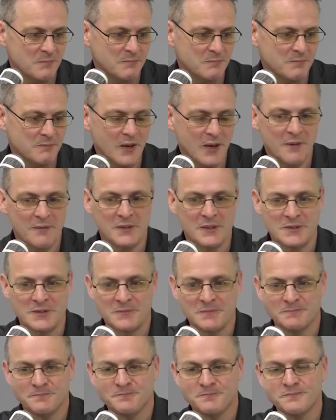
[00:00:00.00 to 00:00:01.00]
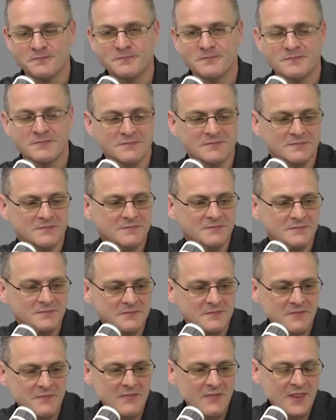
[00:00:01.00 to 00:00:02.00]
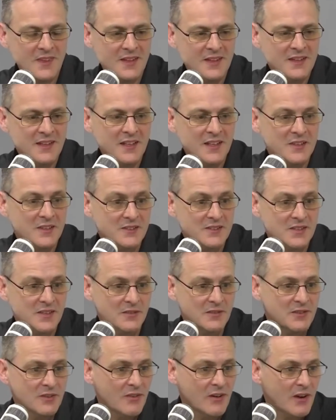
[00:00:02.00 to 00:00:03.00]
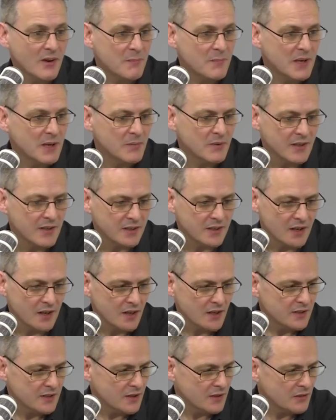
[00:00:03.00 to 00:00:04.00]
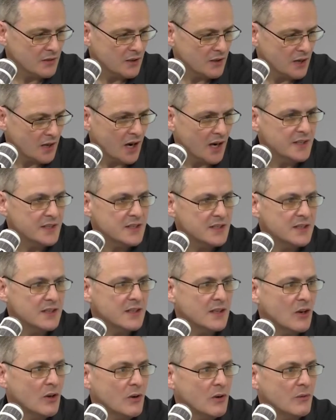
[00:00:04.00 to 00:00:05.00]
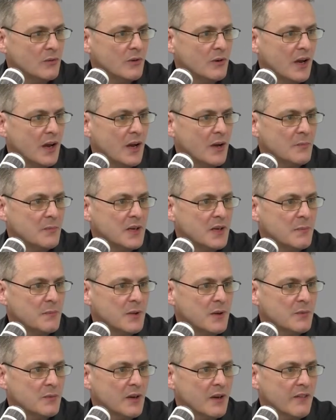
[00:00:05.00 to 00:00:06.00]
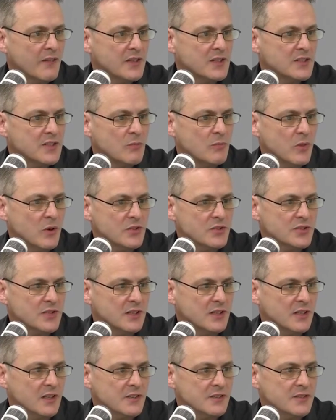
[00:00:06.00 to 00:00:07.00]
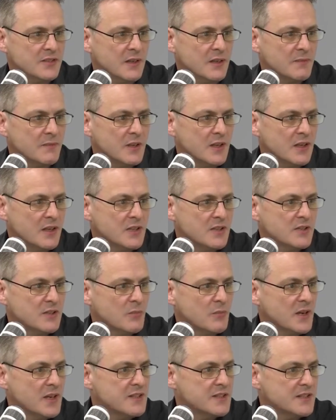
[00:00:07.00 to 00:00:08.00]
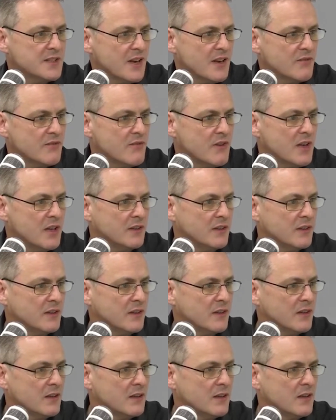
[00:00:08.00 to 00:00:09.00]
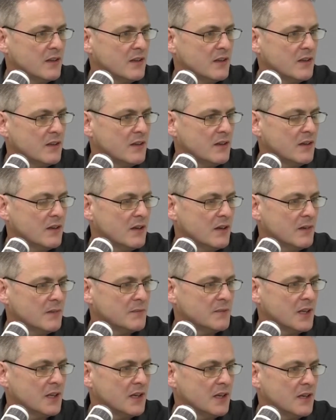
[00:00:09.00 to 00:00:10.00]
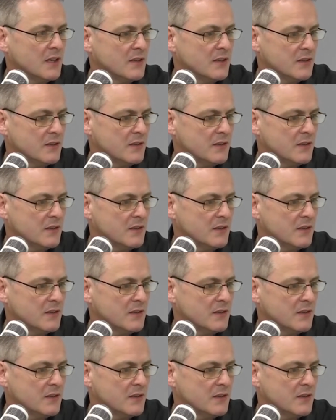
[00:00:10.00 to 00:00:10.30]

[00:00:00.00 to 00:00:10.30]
Marvellous. Thank you. So there are people in. Now, I didn't know how many people are actually watching last time. So where's that written? Up there.